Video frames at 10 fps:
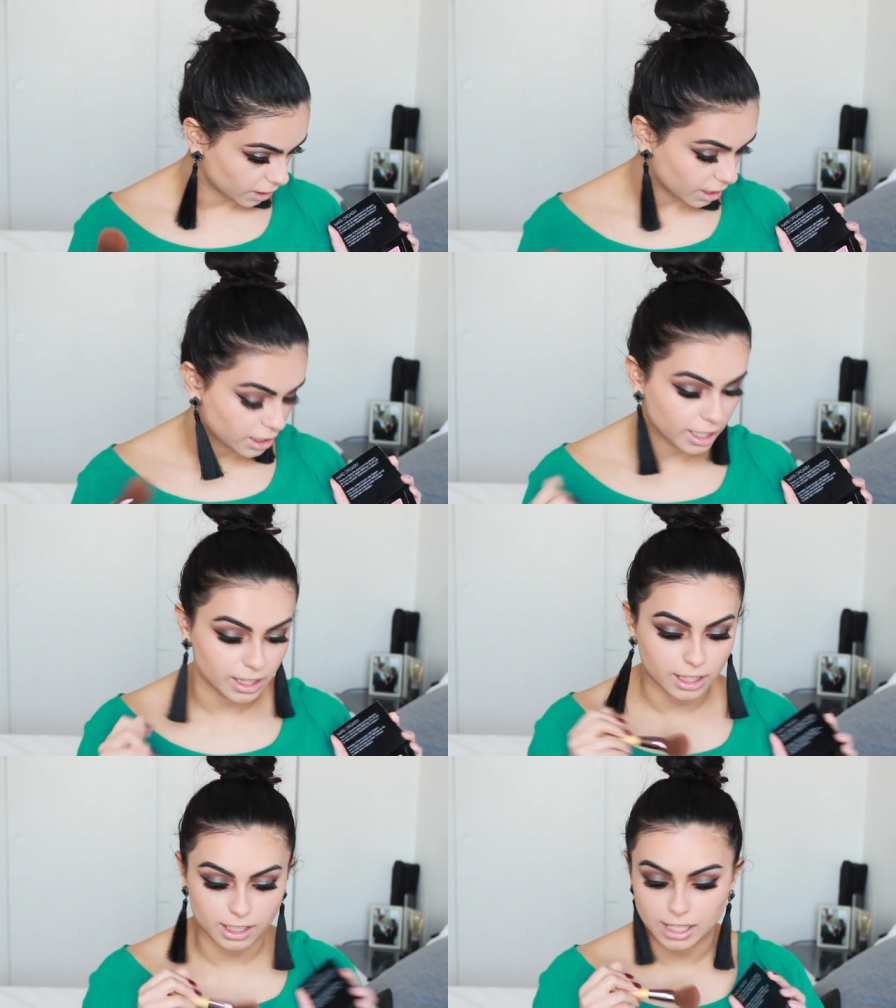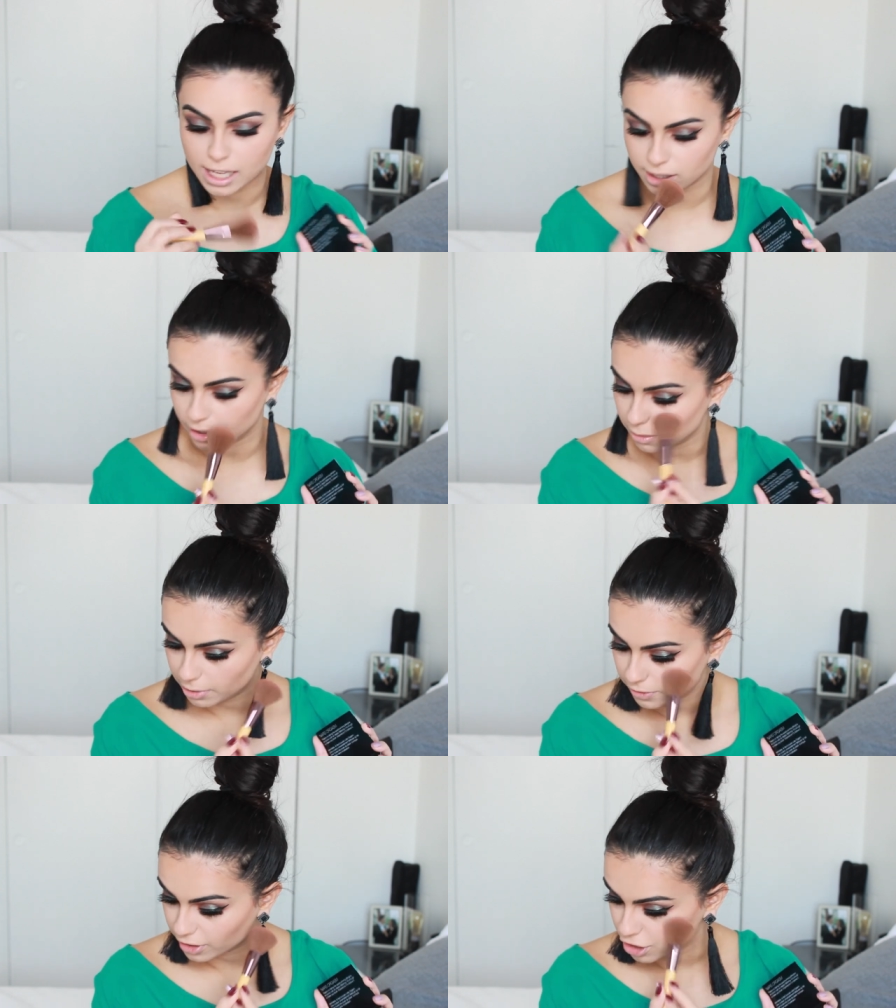And I like that this has a little
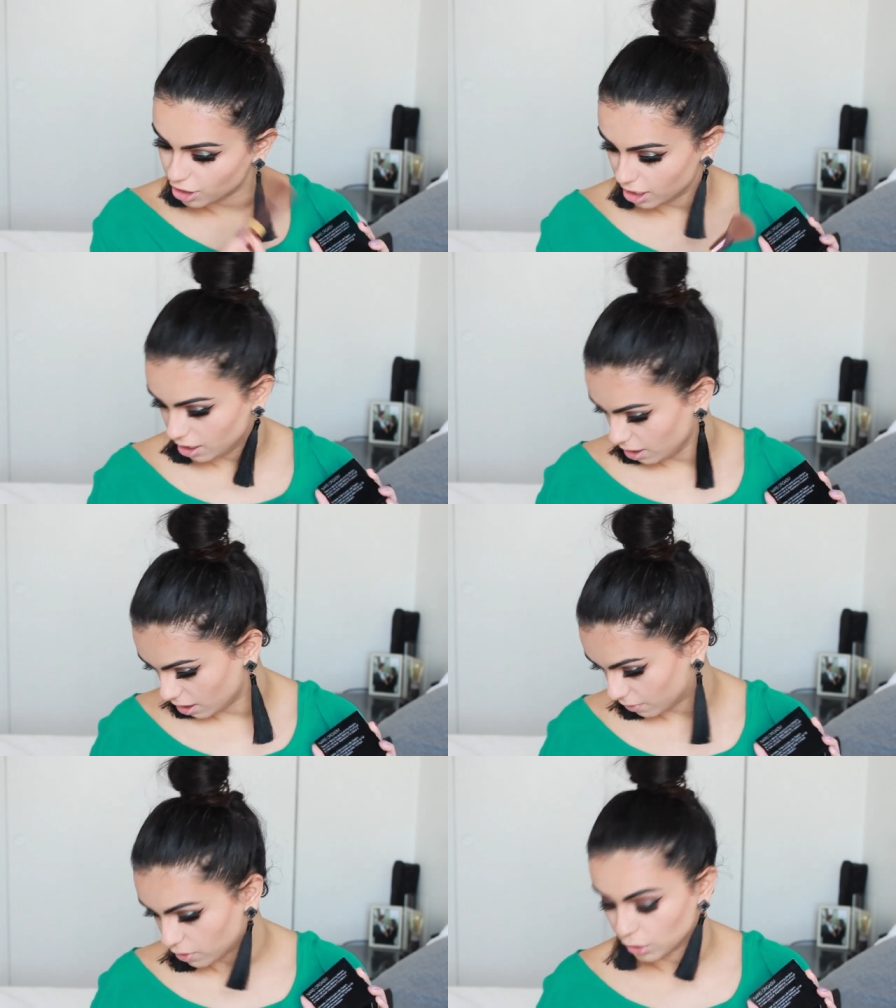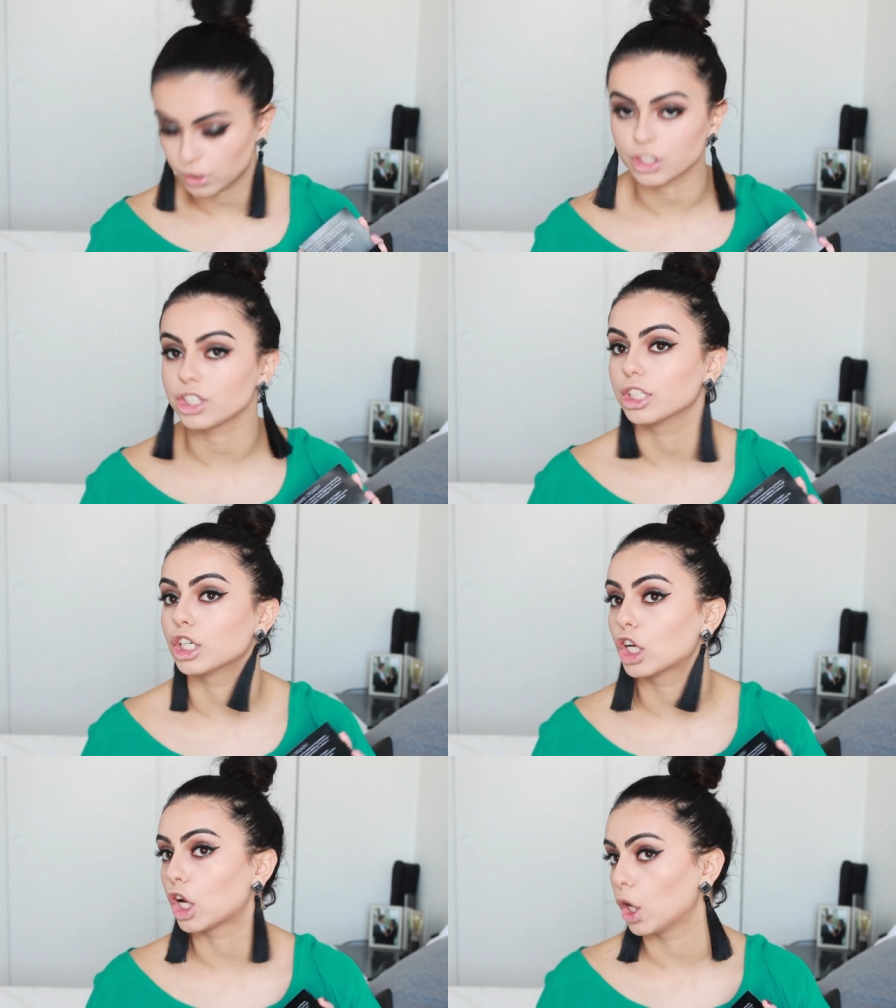bit of a sheen, gives your cheek
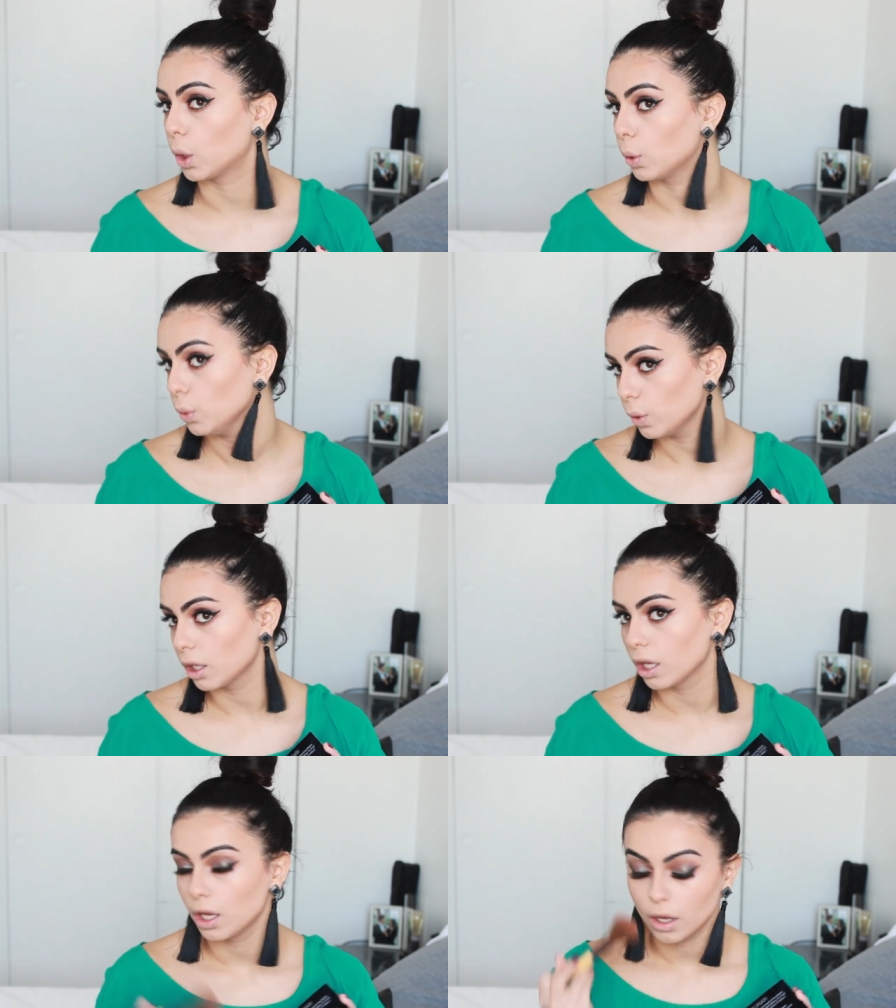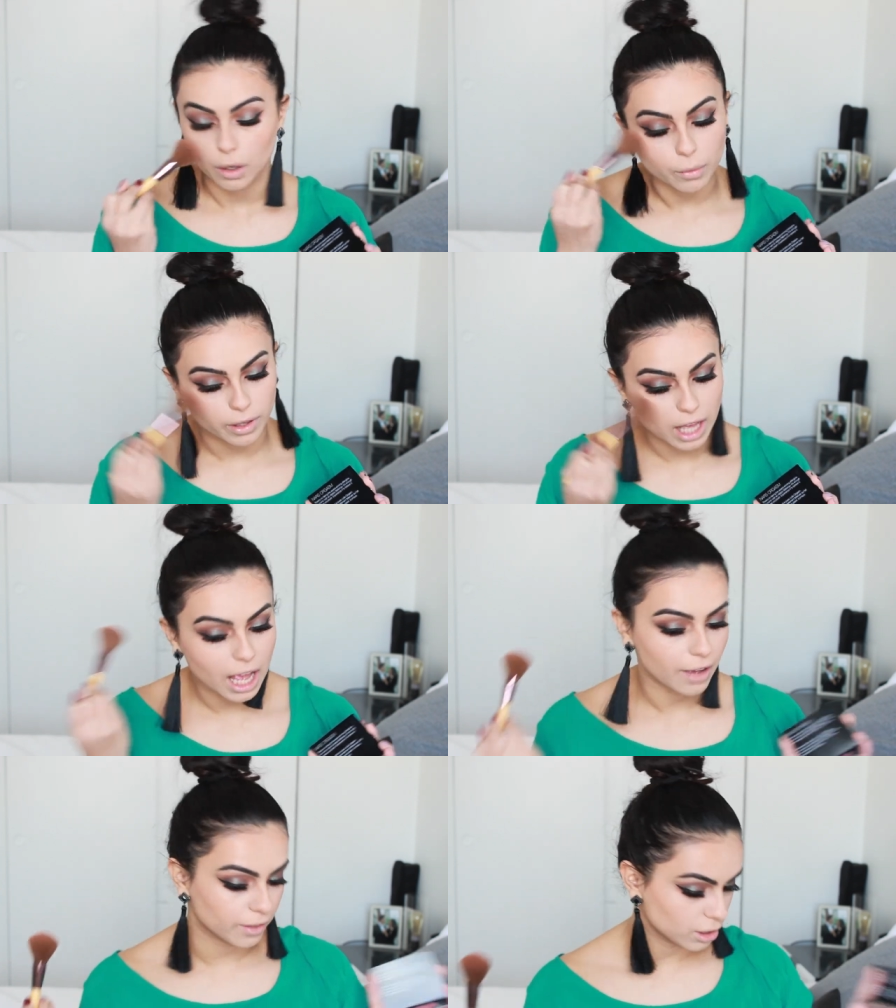a glow without
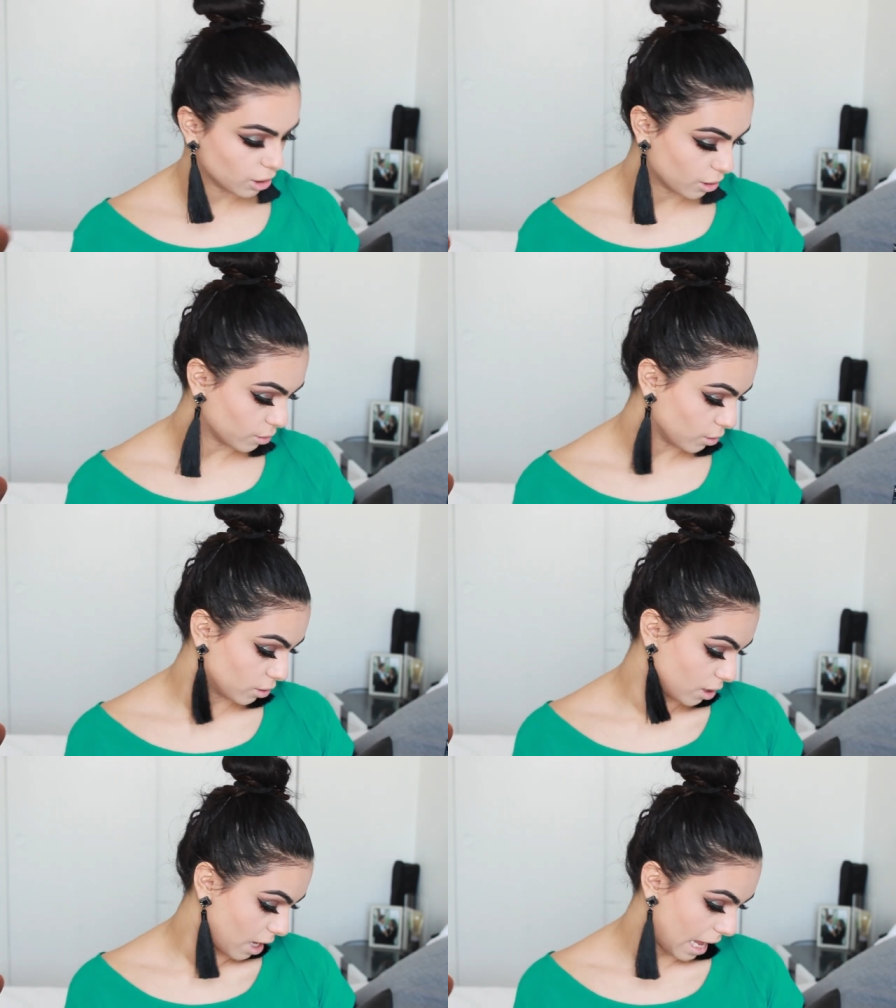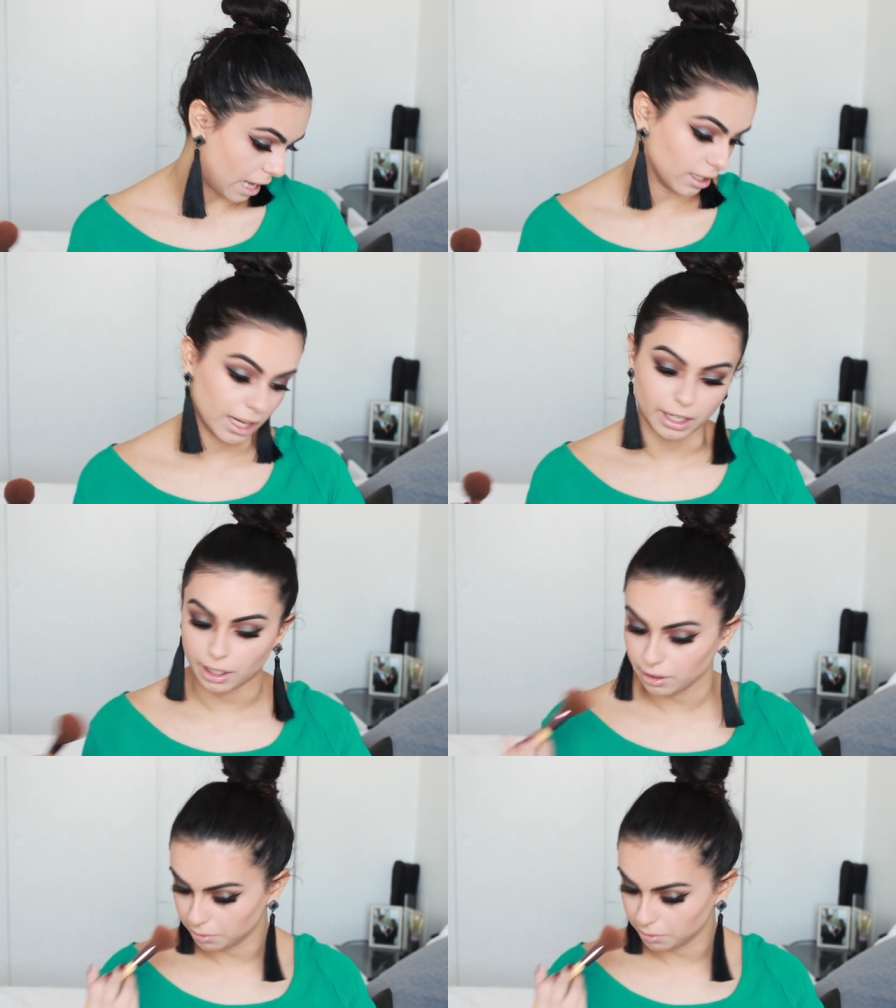having to use highlighter.